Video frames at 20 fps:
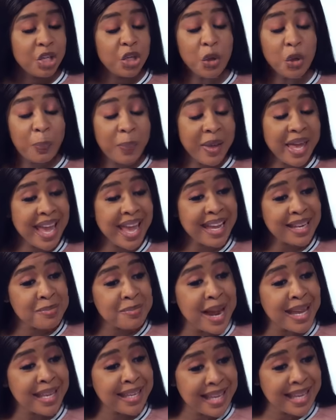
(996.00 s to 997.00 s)
You paid
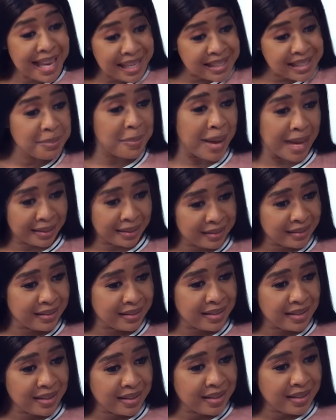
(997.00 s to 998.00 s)
my gate
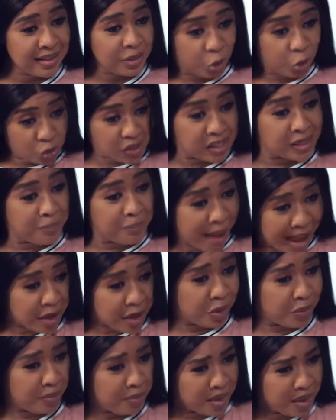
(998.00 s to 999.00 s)
man to
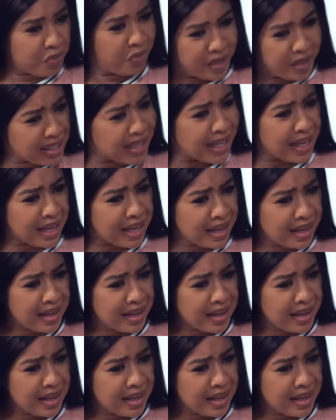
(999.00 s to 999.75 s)
spy on me, really?